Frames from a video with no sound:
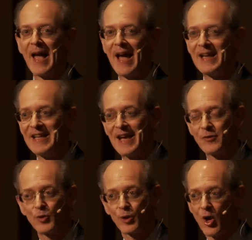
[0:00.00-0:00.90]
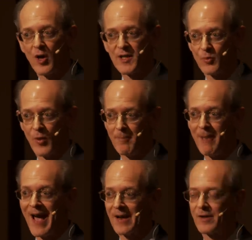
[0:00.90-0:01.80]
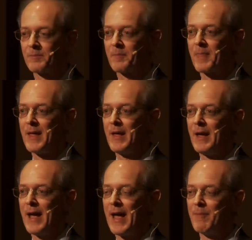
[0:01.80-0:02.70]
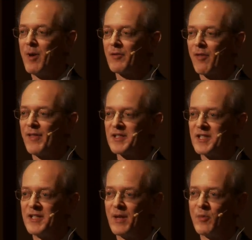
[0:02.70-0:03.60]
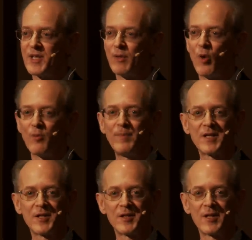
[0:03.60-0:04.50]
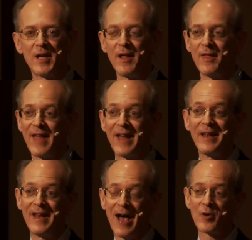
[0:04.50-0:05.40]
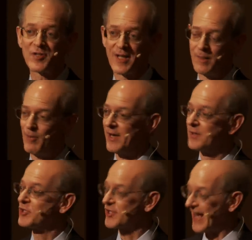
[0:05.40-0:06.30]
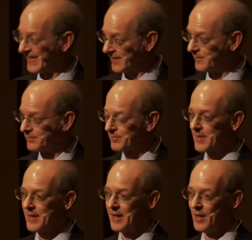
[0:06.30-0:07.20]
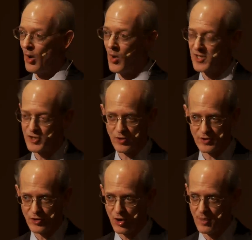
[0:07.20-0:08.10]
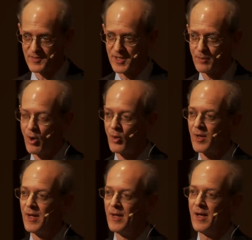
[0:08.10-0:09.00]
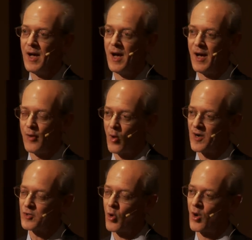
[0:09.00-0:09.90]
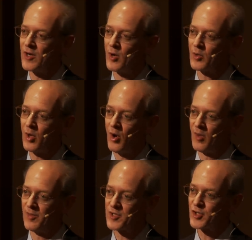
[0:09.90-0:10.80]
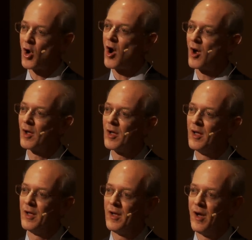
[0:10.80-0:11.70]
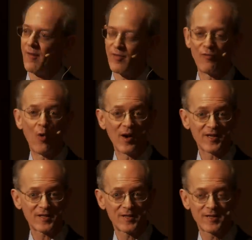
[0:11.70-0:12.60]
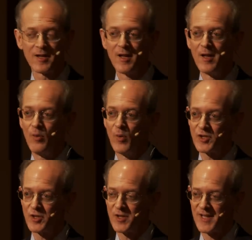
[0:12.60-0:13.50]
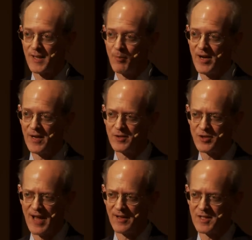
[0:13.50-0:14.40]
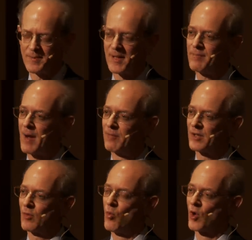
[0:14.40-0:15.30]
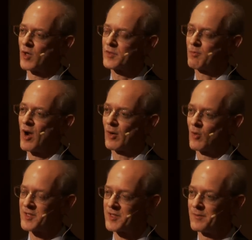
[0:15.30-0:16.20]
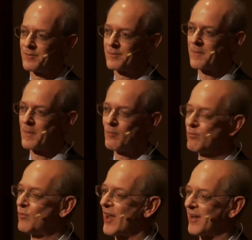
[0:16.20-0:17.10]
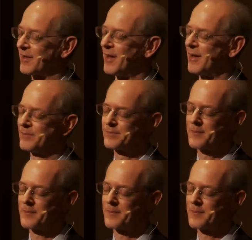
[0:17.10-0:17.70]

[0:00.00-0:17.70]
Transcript: And he had to claw his way back. And among the things he did was he wrote pieces that now celebrated Stalin in no uncertain terms. He wrote uh, an oratorio called The Song of the Forests, which celebrated Stalin's big public works progress product. Uh,